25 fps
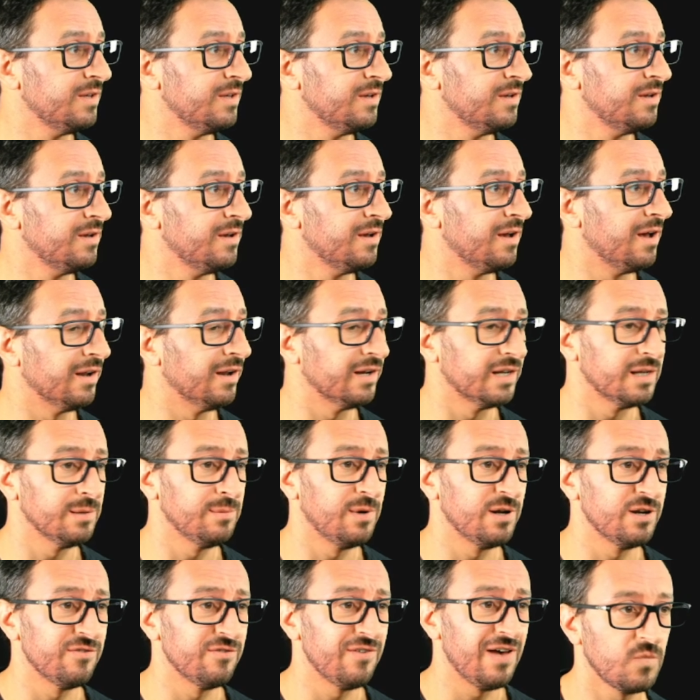and come
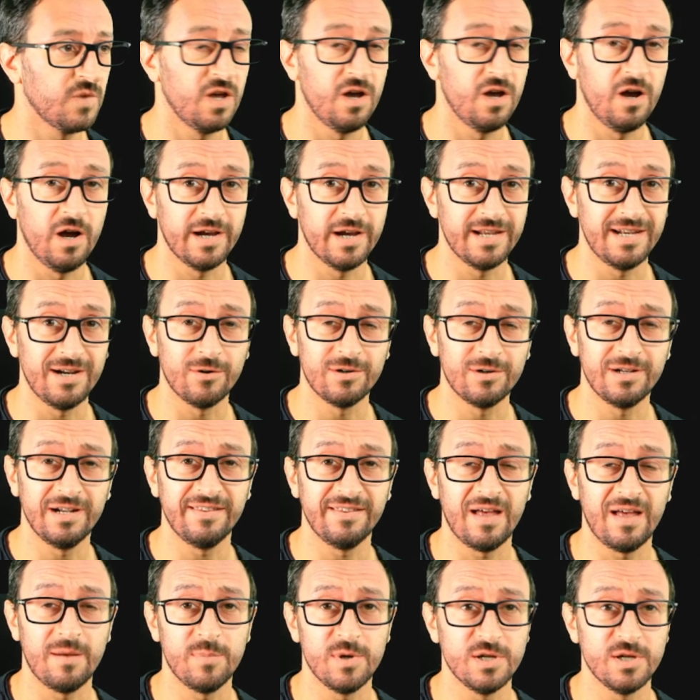out of edit, now click
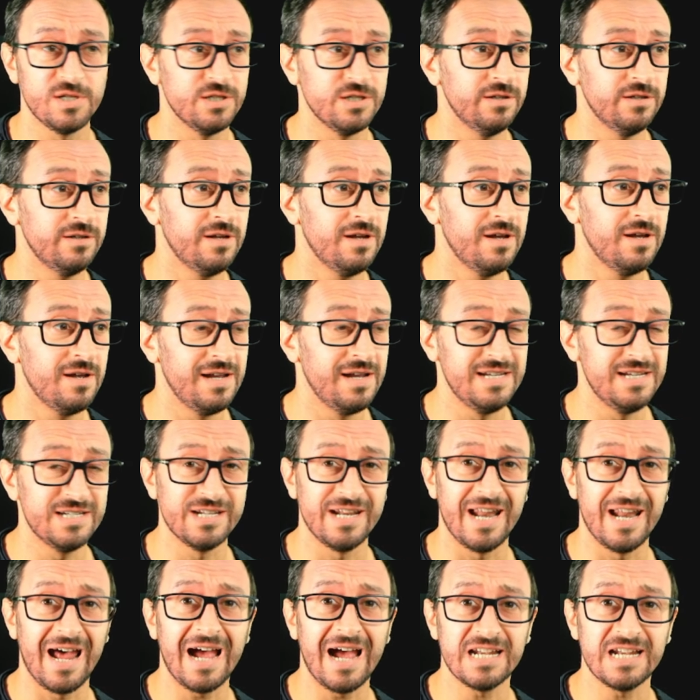that button, it's
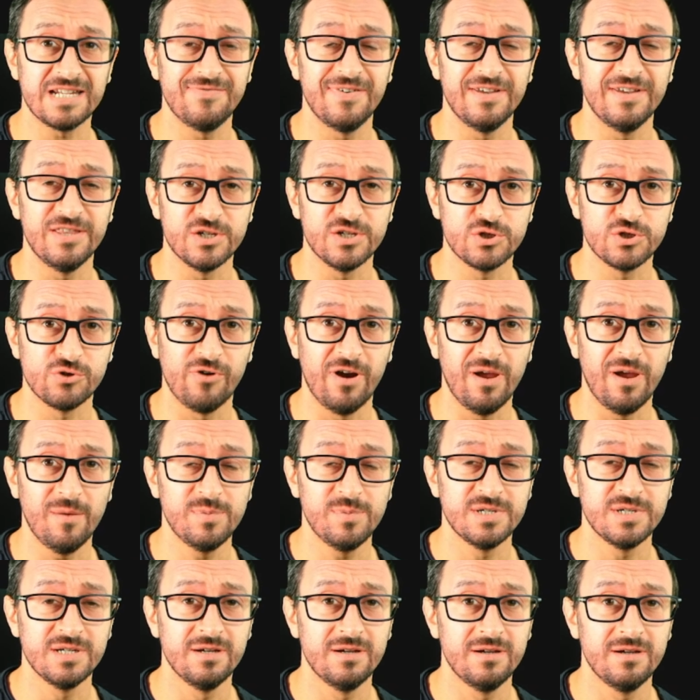going to activate the
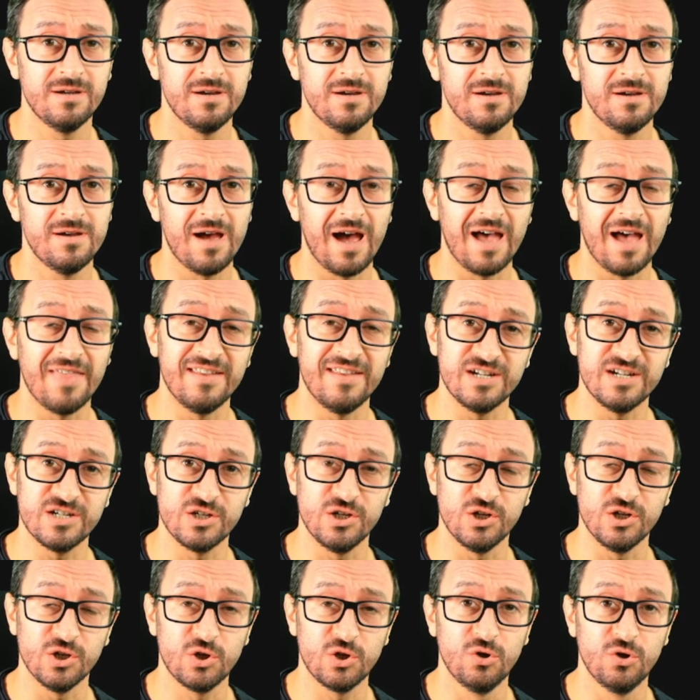script, and then it's going
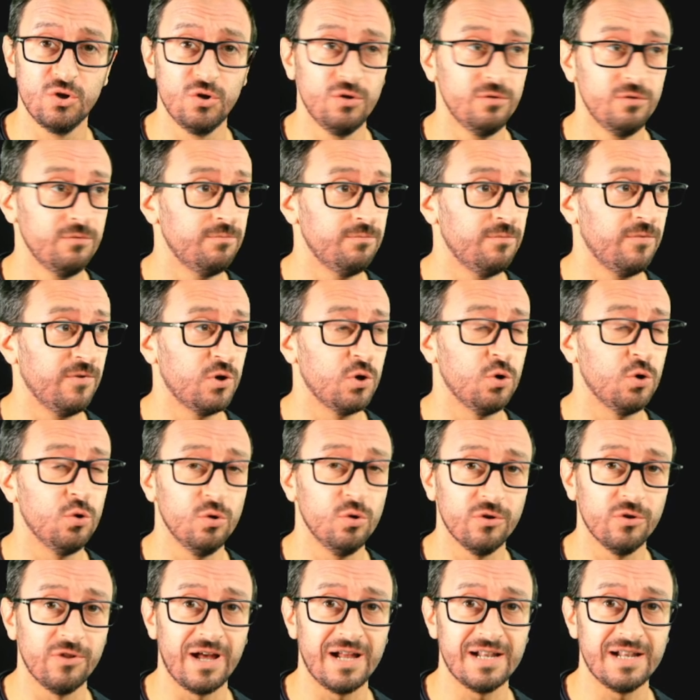to call
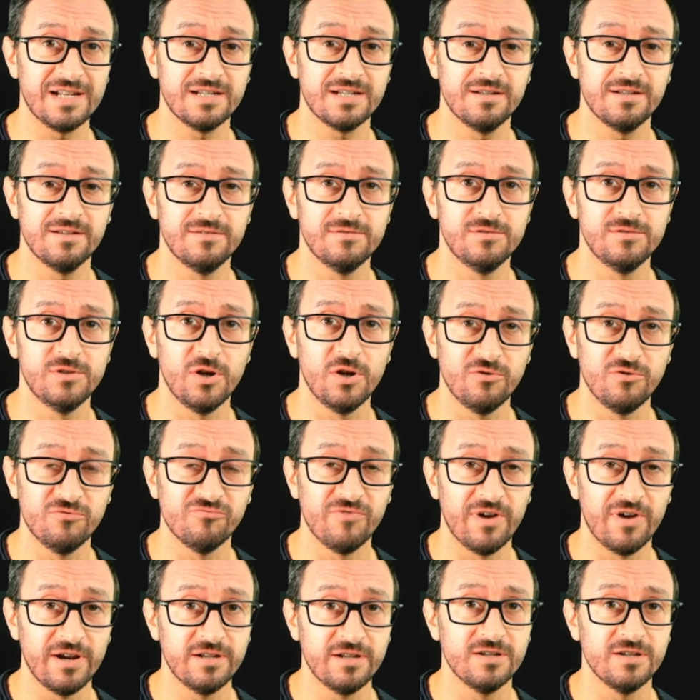that Node
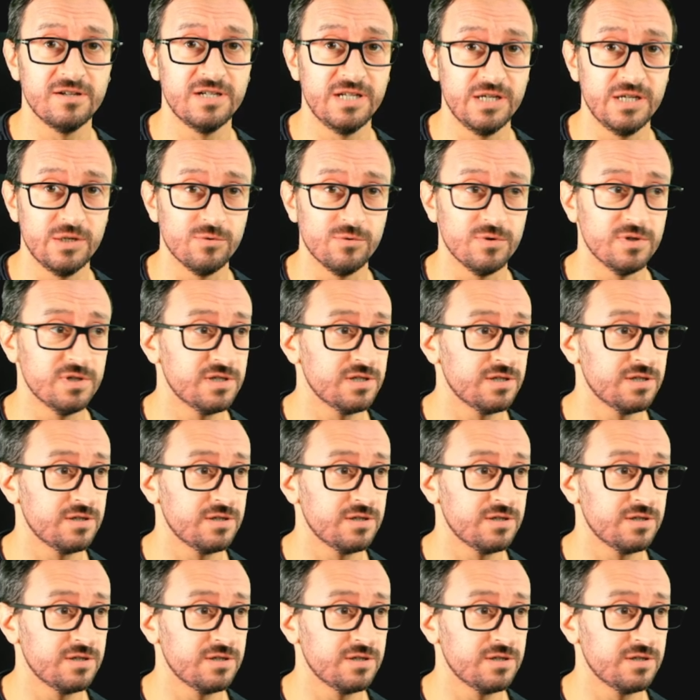Red sequence.